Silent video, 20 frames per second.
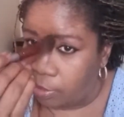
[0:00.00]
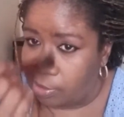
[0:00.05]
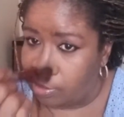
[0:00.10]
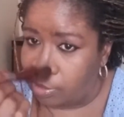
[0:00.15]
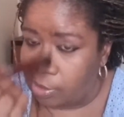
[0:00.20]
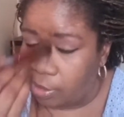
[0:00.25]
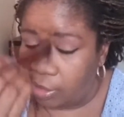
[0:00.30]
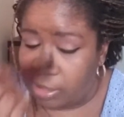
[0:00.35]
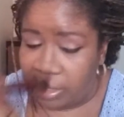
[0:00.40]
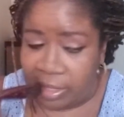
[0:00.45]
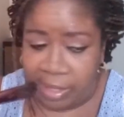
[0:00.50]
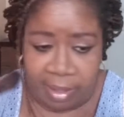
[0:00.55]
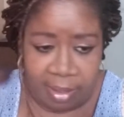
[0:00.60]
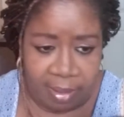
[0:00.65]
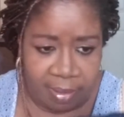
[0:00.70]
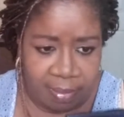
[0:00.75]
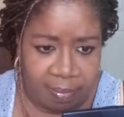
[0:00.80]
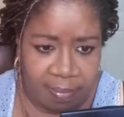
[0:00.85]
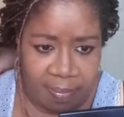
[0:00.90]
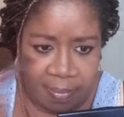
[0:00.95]
Then
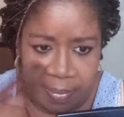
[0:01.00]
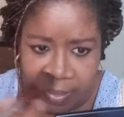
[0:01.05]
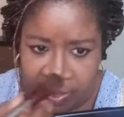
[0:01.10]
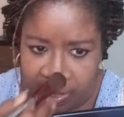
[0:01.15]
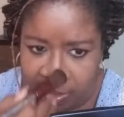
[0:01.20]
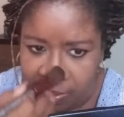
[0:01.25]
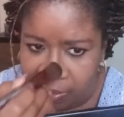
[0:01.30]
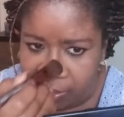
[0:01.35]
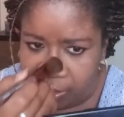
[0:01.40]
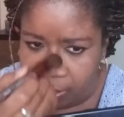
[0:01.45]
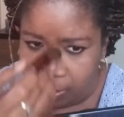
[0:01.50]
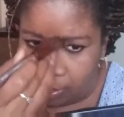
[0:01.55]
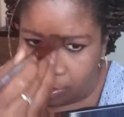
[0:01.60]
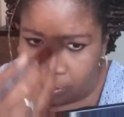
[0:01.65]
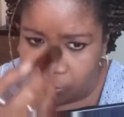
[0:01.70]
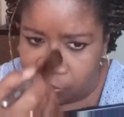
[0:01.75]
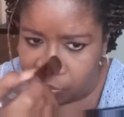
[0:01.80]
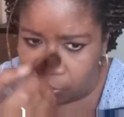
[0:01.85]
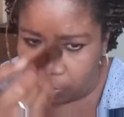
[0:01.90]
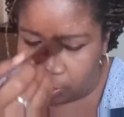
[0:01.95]
I don't think I'll
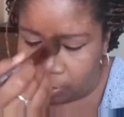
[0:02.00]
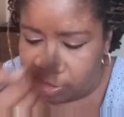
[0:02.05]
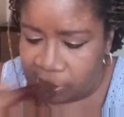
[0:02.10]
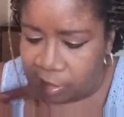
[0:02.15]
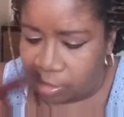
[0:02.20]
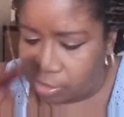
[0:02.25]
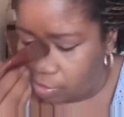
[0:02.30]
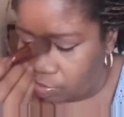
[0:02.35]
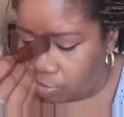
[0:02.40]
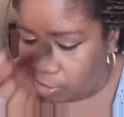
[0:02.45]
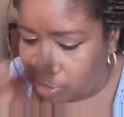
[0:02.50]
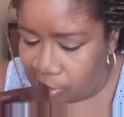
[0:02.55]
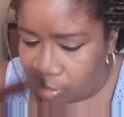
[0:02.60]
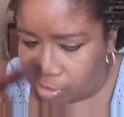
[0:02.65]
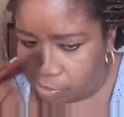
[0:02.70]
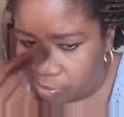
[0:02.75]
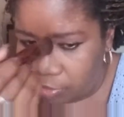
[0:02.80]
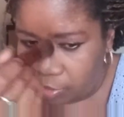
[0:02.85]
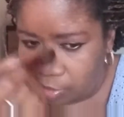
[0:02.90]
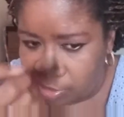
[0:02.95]
do anything to my
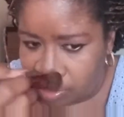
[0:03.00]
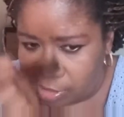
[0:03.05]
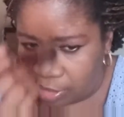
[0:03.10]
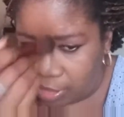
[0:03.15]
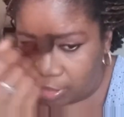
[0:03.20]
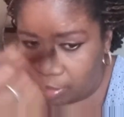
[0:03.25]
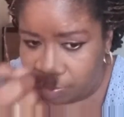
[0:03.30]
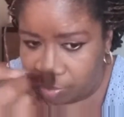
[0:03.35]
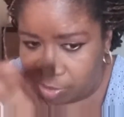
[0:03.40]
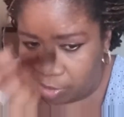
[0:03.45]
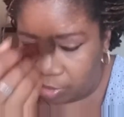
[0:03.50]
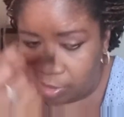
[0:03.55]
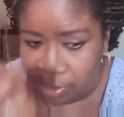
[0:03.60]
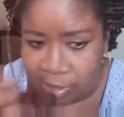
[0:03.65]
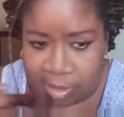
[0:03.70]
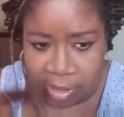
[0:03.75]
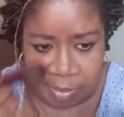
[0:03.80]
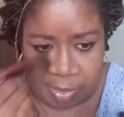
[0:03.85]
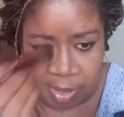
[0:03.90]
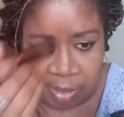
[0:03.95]
lips because I had put
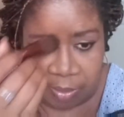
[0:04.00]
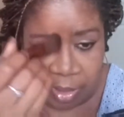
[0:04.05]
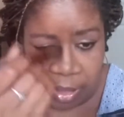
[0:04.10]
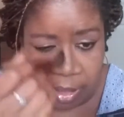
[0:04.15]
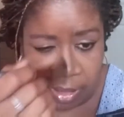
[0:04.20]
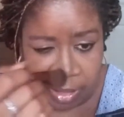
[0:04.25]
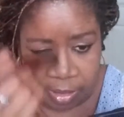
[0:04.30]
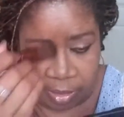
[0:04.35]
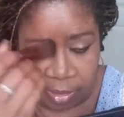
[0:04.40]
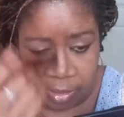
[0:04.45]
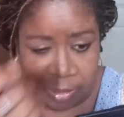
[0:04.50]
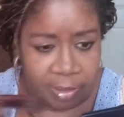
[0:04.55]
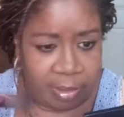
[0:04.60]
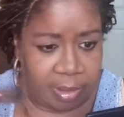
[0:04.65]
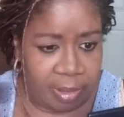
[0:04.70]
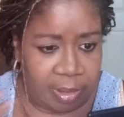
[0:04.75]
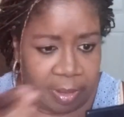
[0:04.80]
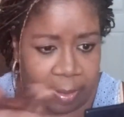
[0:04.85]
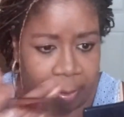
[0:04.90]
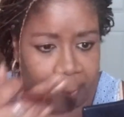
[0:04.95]
some lip gloss on
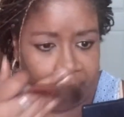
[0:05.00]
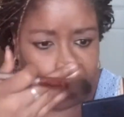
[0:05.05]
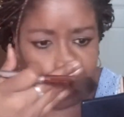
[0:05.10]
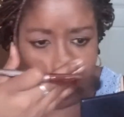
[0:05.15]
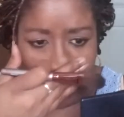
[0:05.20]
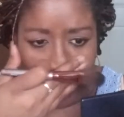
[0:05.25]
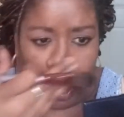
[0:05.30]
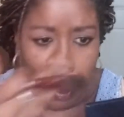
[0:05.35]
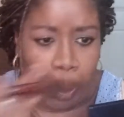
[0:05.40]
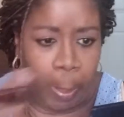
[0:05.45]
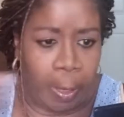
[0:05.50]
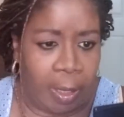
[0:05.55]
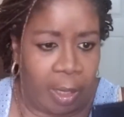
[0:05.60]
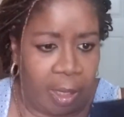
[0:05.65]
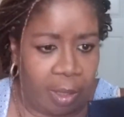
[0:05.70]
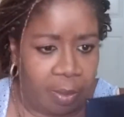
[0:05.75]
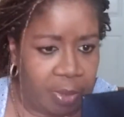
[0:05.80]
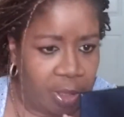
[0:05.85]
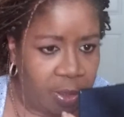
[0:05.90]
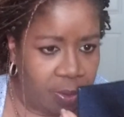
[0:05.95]
earlier.
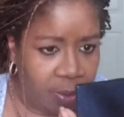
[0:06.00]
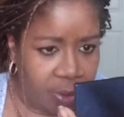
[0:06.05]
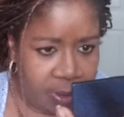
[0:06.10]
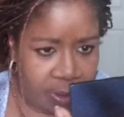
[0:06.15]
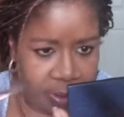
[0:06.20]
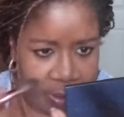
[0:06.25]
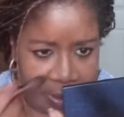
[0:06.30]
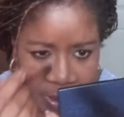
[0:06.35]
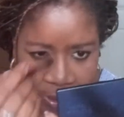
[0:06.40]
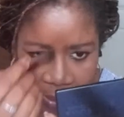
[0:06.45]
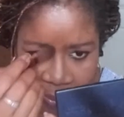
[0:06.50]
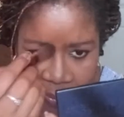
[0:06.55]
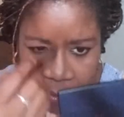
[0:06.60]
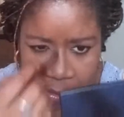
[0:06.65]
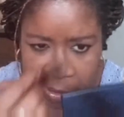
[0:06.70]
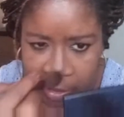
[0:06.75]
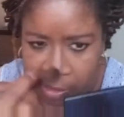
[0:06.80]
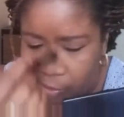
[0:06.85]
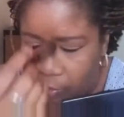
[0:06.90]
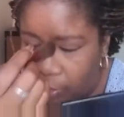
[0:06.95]
I recorded another
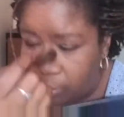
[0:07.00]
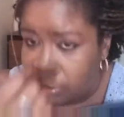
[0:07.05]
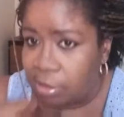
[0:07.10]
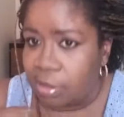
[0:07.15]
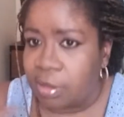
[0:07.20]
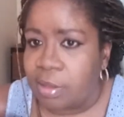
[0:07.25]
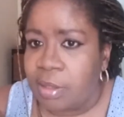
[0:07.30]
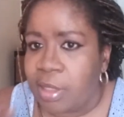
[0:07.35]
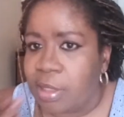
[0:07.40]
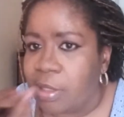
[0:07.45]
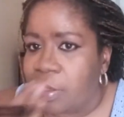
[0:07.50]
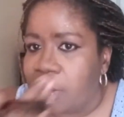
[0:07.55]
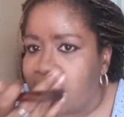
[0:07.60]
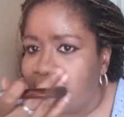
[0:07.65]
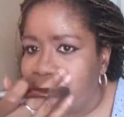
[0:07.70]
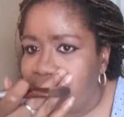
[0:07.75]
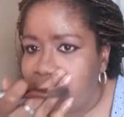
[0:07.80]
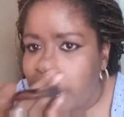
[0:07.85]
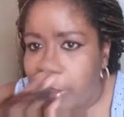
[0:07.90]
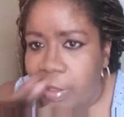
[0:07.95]
video. I just needed
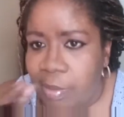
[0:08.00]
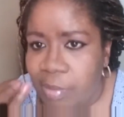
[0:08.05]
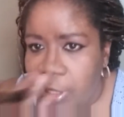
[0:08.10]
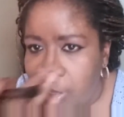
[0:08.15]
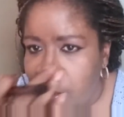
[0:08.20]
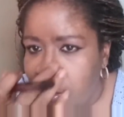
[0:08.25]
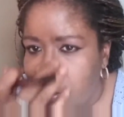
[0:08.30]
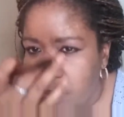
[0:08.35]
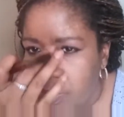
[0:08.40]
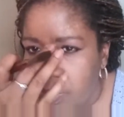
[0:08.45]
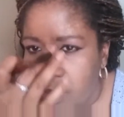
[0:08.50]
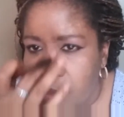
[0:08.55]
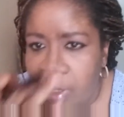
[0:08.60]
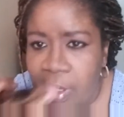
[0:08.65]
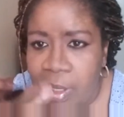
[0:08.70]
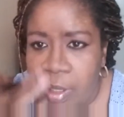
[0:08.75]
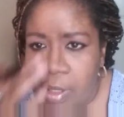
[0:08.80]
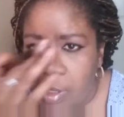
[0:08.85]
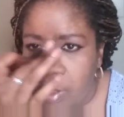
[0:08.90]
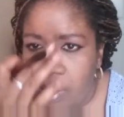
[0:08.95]
something on my lips.
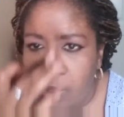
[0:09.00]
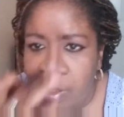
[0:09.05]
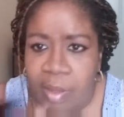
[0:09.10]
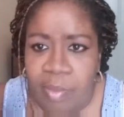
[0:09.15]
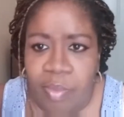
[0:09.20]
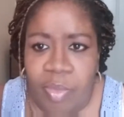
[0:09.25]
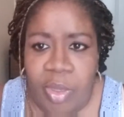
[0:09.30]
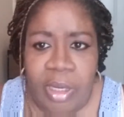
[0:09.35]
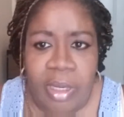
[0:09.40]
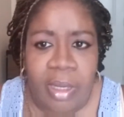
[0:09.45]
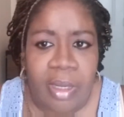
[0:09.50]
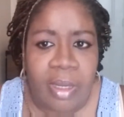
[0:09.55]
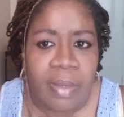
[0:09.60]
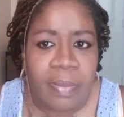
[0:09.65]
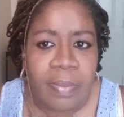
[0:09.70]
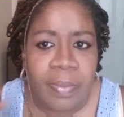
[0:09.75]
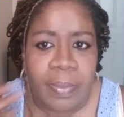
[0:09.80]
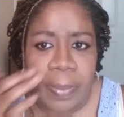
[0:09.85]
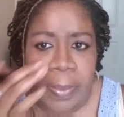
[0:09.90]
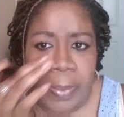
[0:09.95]
But
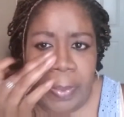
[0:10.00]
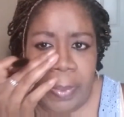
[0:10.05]
um